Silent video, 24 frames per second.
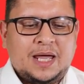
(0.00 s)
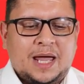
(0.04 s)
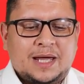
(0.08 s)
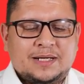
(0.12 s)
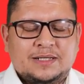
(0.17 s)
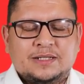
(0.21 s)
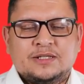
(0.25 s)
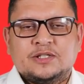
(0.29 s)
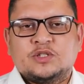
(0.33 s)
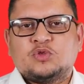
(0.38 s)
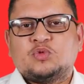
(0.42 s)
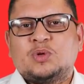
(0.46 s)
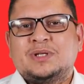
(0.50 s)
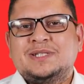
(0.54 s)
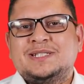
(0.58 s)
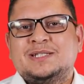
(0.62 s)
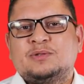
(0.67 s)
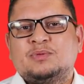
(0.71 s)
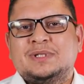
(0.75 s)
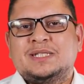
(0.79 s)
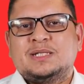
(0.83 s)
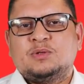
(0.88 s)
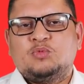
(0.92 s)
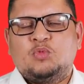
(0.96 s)
guidance
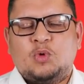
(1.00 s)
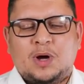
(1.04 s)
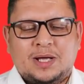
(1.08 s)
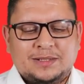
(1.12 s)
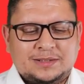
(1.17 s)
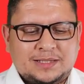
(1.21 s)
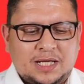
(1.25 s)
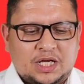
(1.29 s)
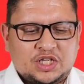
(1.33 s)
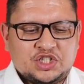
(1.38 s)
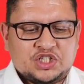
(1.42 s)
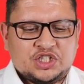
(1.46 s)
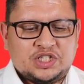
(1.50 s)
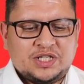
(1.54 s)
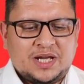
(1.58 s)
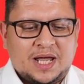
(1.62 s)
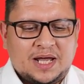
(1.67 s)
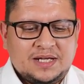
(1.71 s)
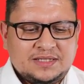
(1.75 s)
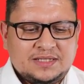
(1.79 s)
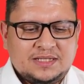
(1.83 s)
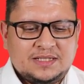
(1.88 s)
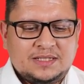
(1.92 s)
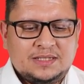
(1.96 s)

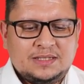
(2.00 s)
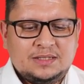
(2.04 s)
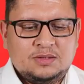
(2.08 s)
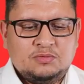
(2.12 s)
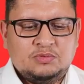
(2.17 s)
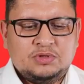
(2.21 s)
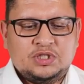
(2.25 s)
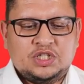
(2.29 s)
2021-19,